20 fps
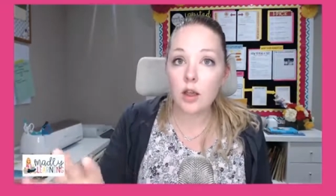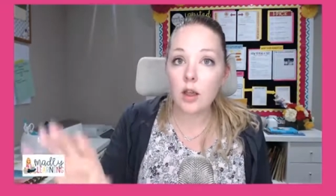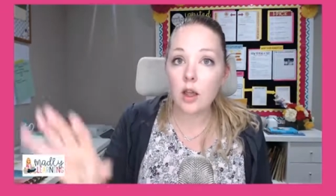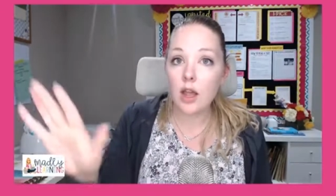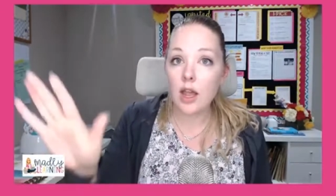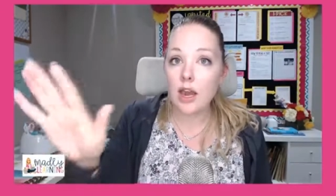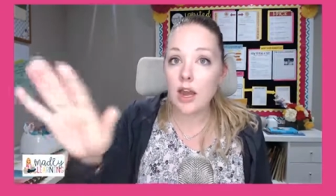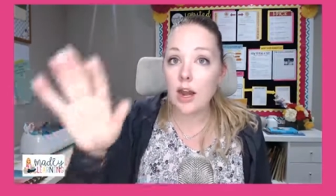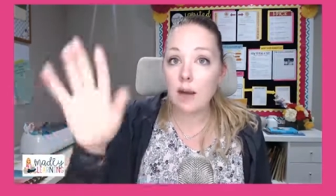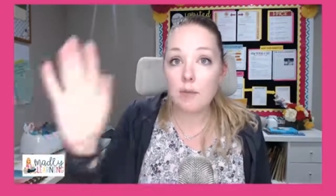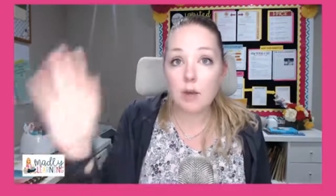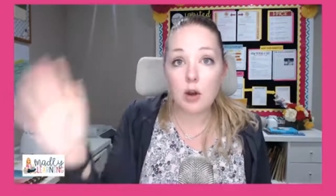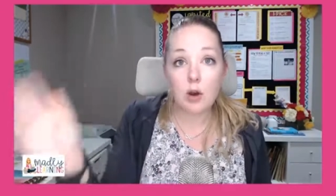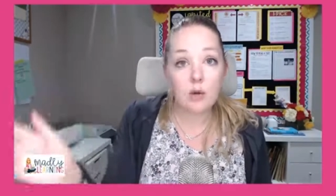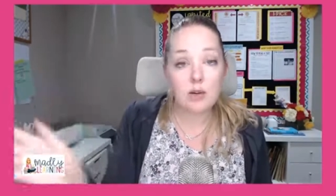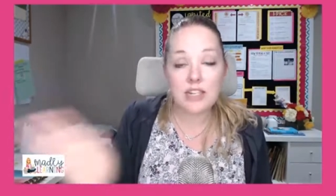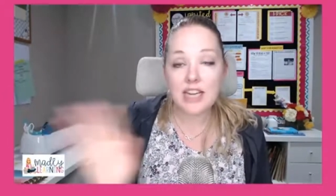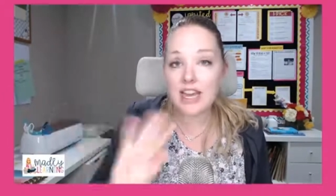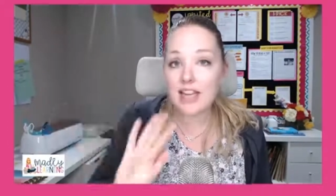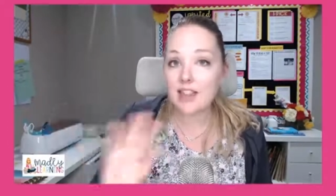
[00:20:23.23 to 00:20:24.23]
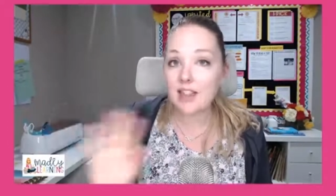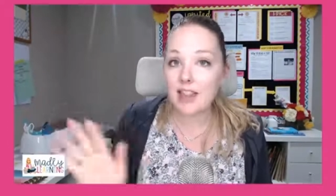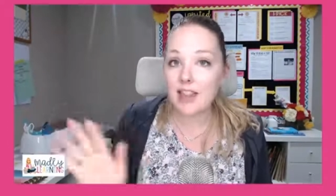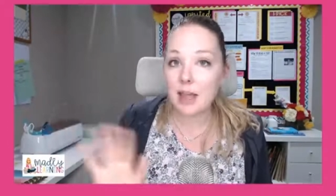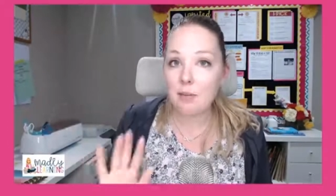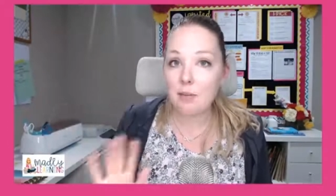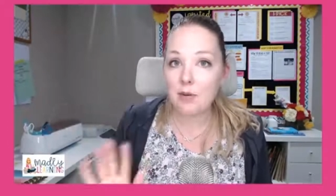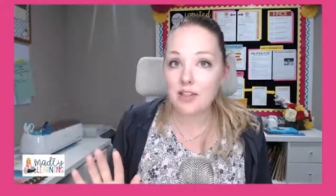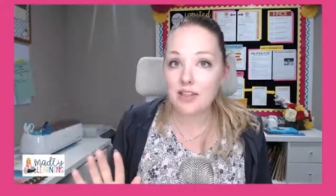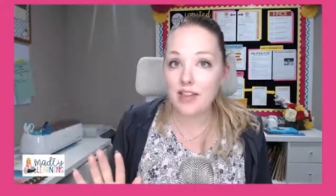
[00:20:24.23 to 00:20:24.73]
And I don't take the
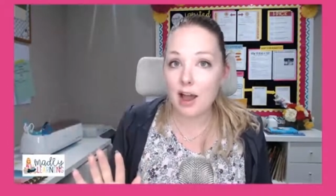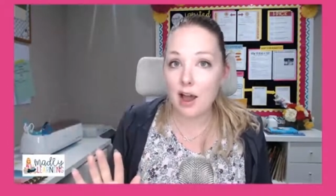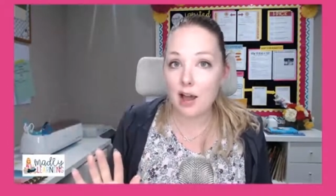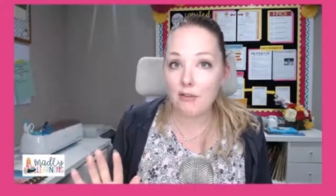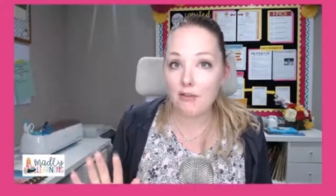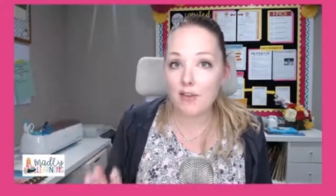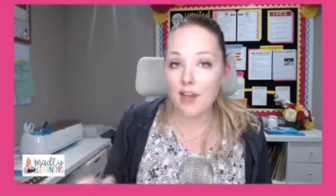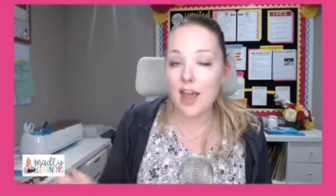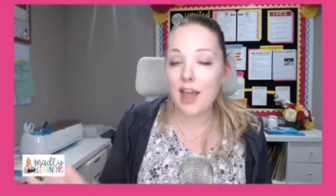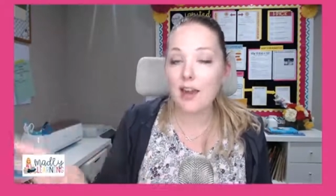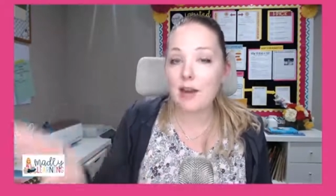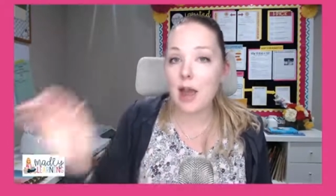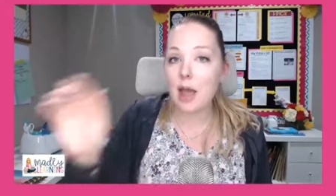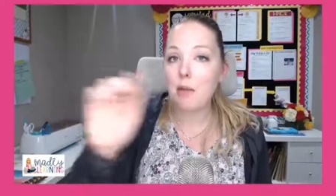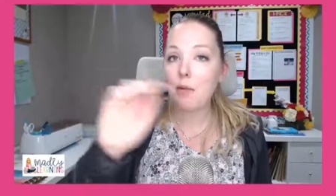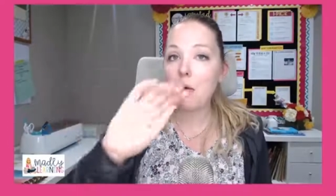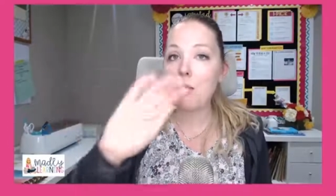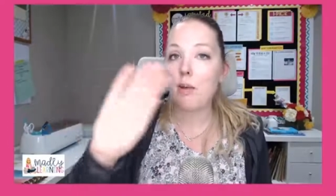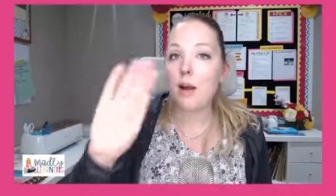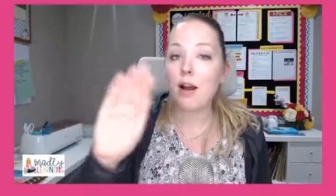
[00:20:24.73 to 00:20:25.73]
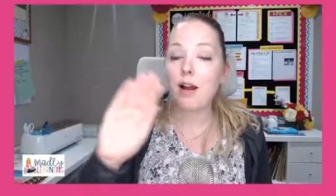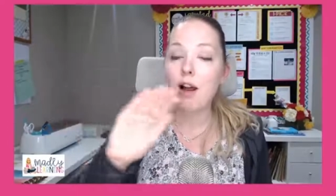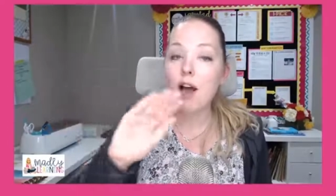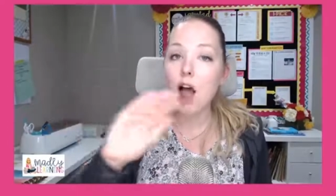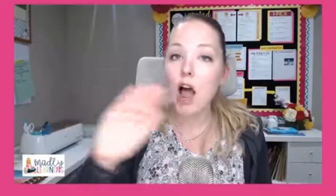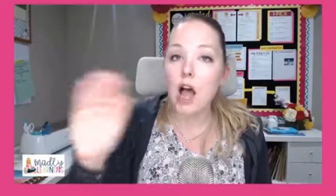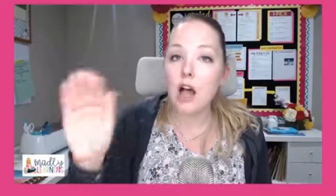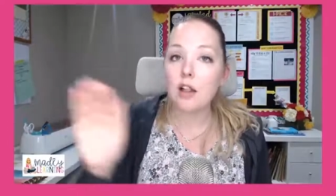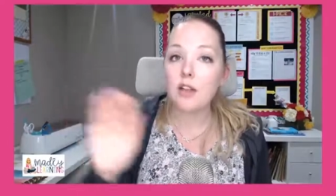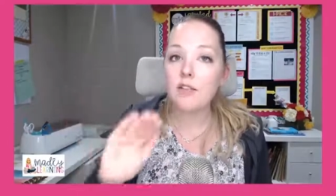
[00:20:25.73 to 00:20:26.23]
labels off yet. I will mark
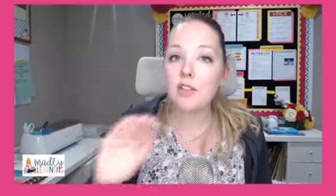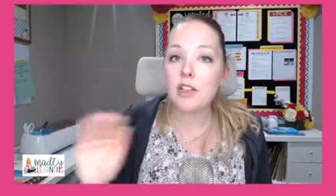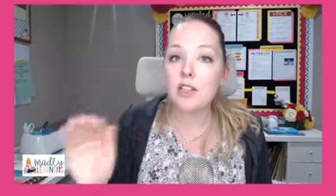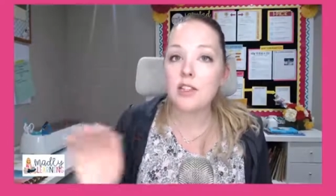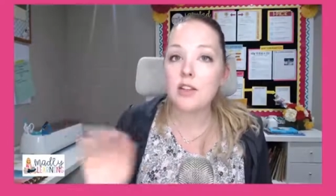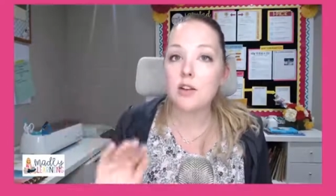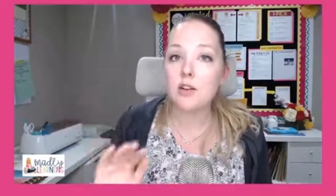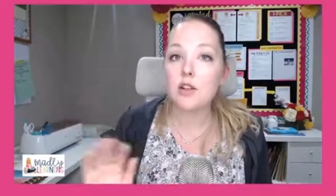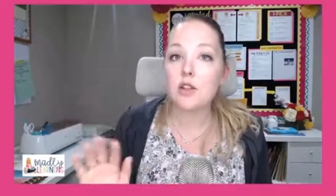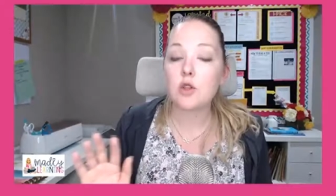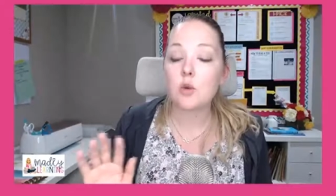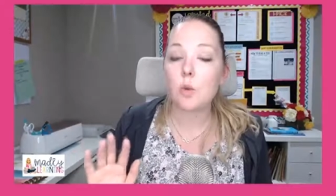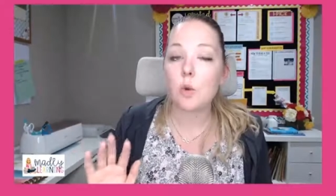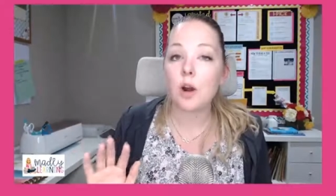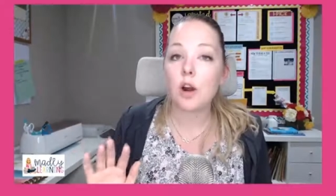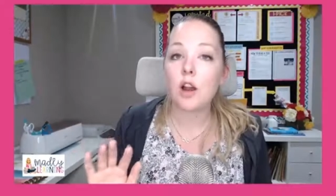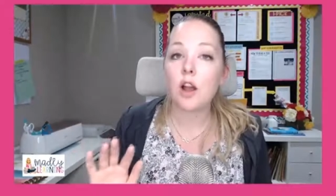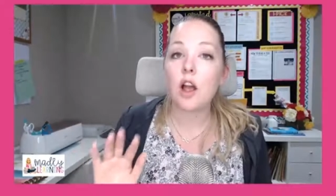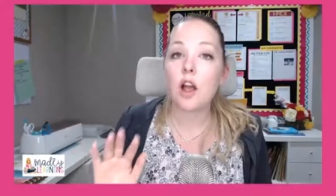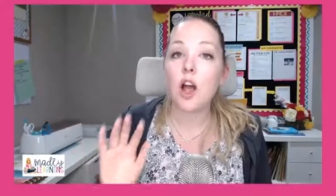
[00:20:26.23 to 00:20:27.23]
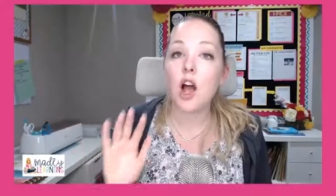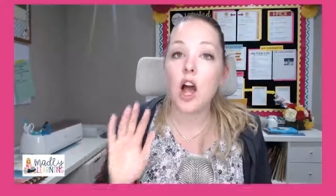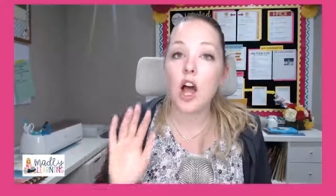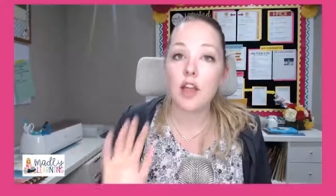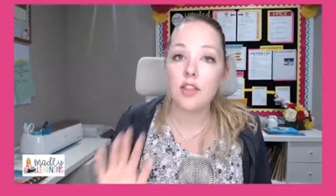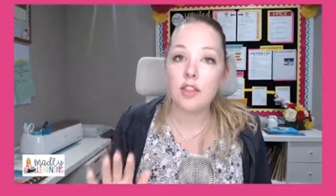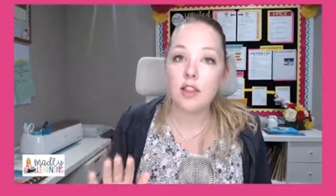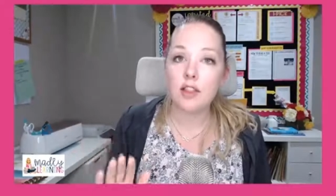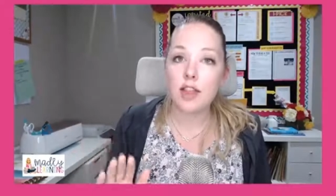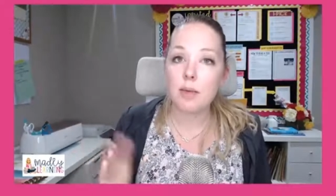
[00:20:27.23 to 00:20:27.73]
all of the students' work
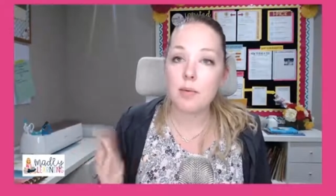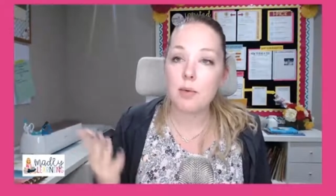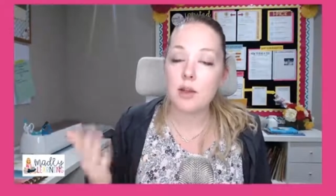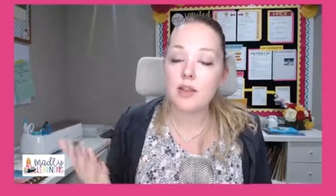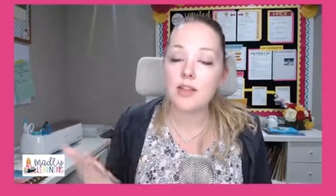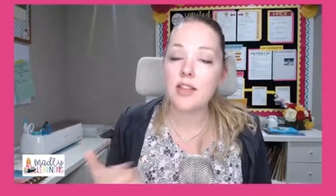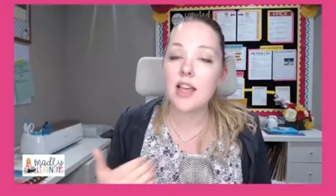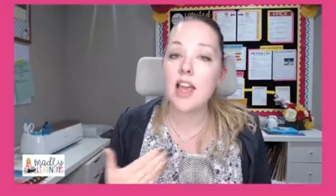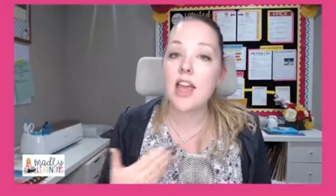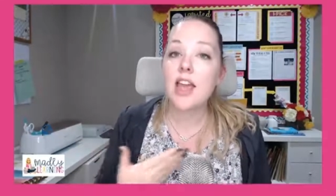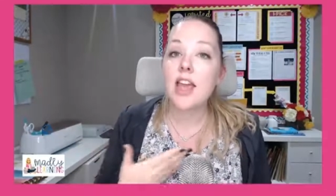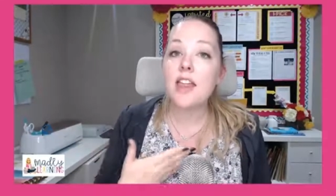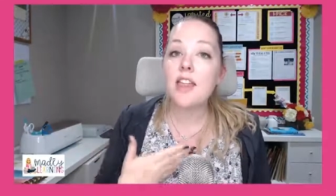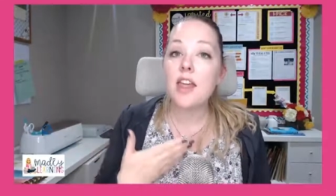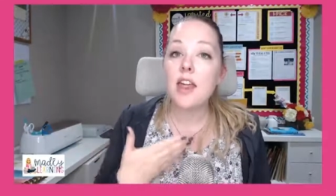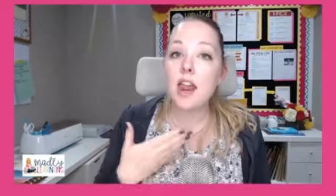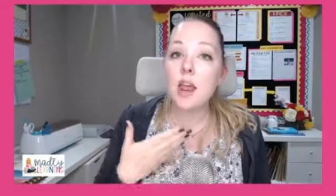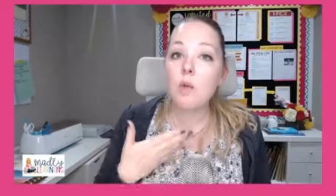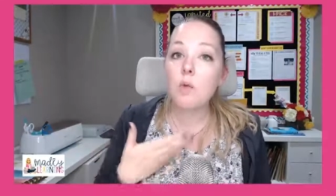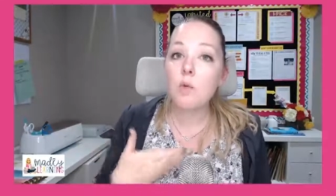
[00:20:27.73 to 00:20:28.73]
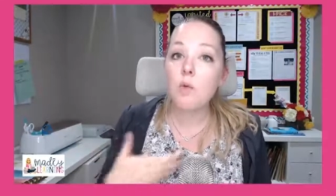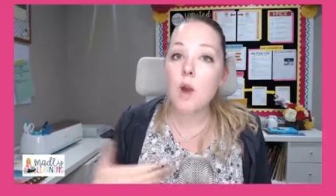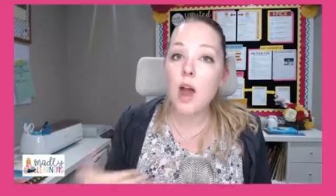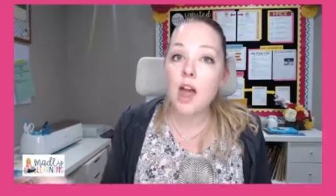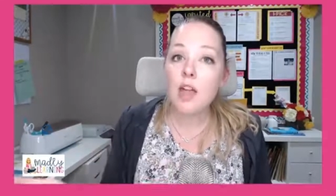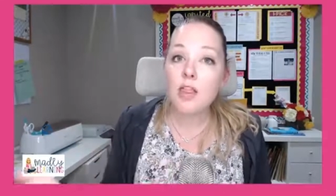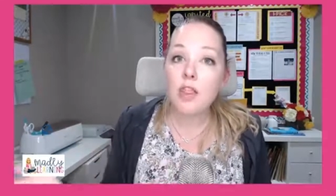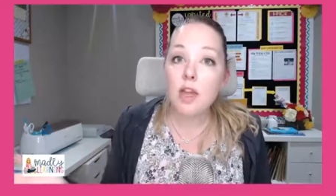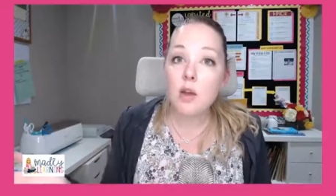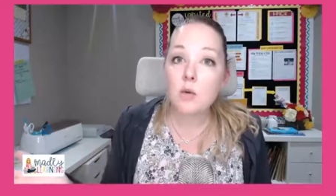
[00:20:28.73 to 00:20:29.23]
on the labels. Then I
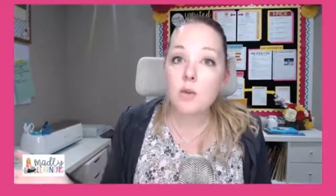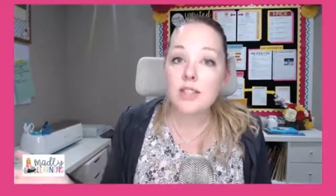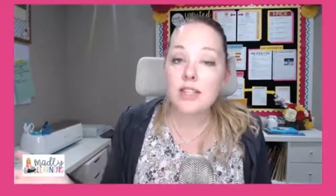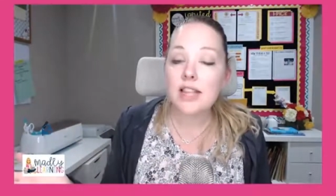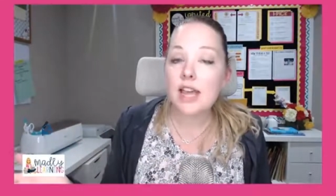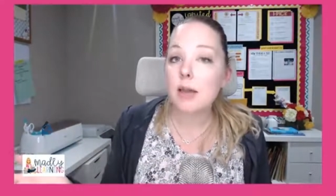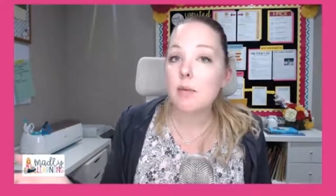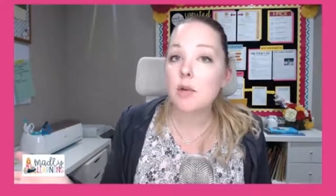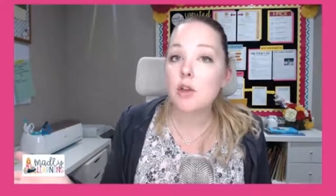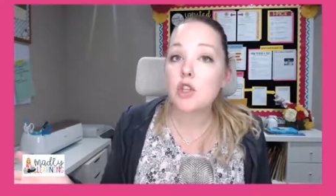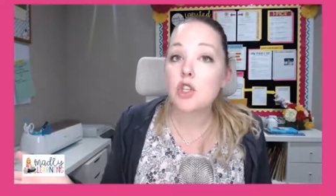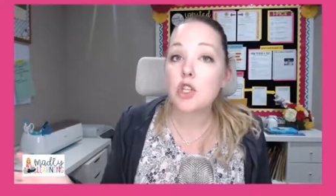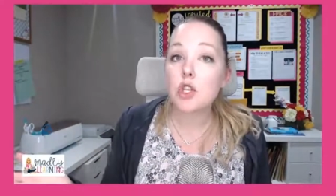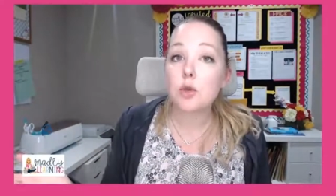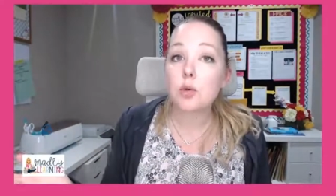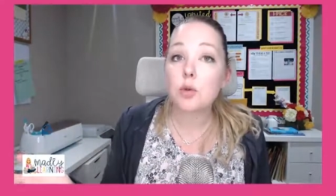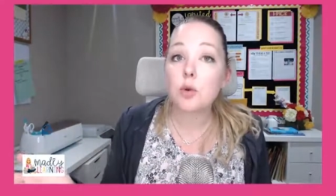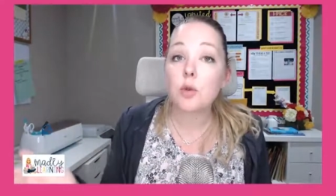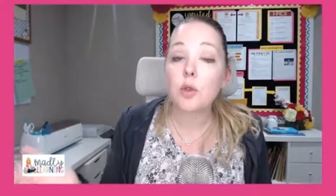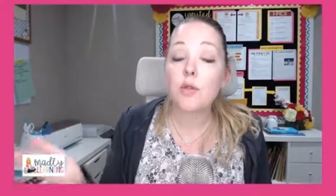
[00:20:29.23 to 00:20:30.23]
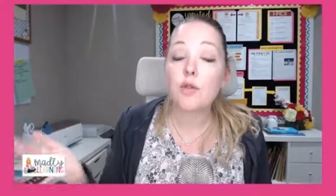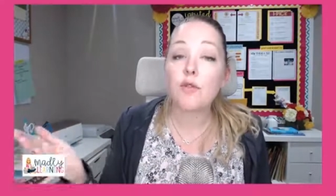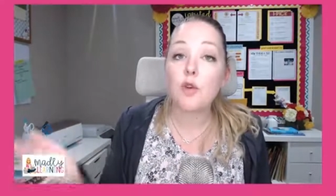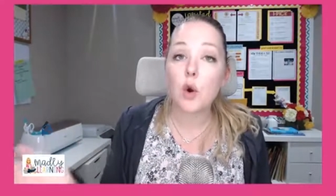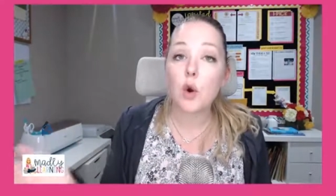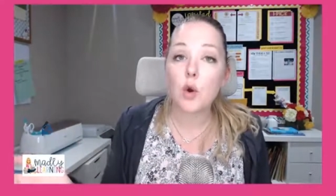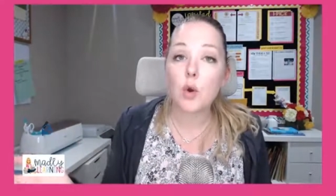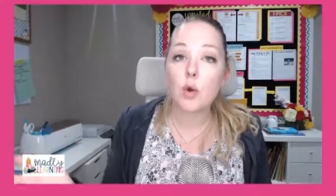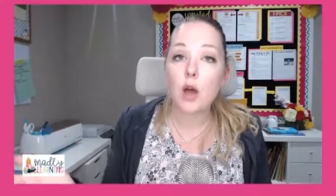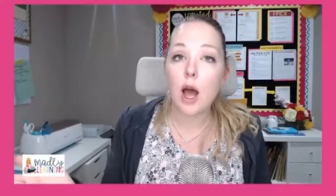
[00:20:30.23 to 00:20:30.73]
run those labels through the
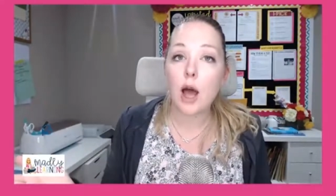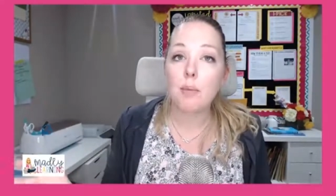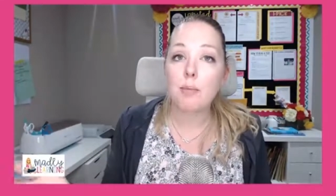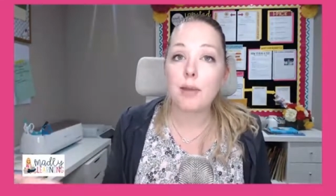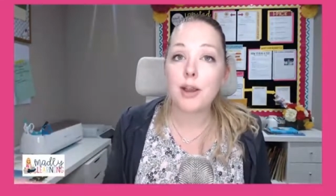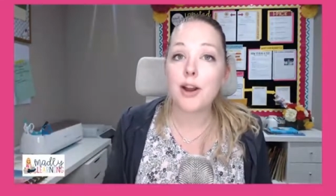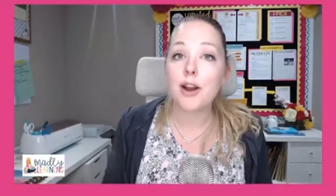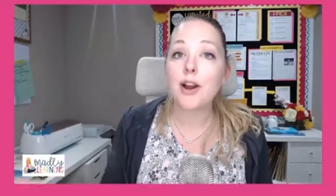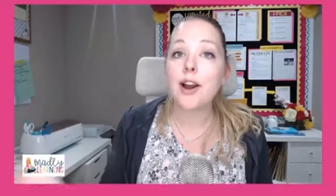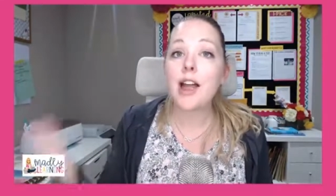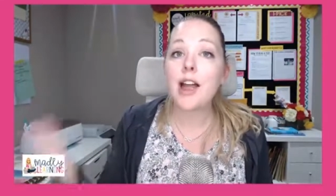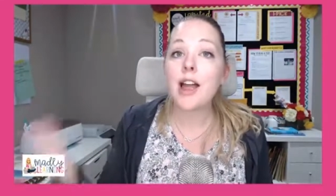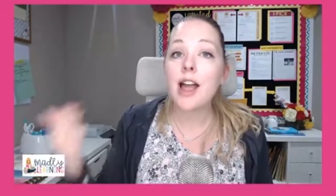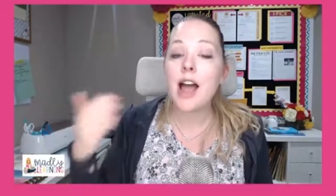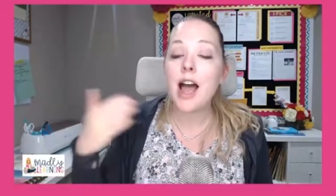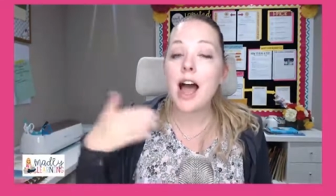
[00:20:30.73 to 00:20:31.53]
photocopier.